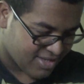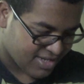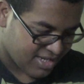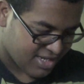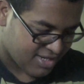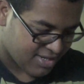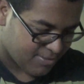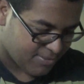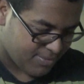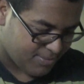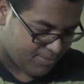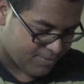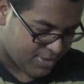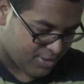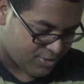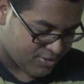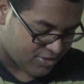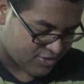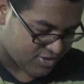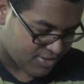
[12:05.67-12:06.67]
in a
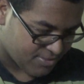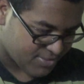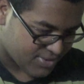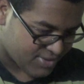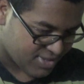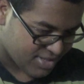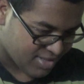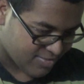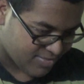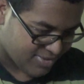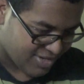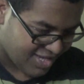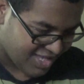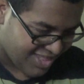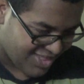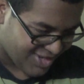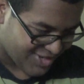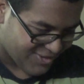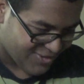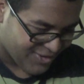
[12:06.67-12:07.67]
bilge or some shit. He
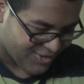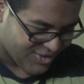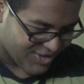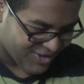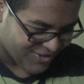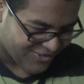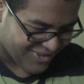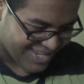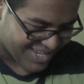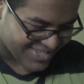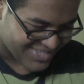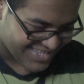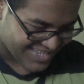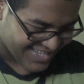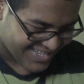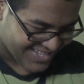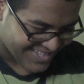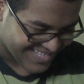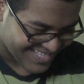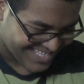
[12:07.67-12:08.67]
looks goofy as hell.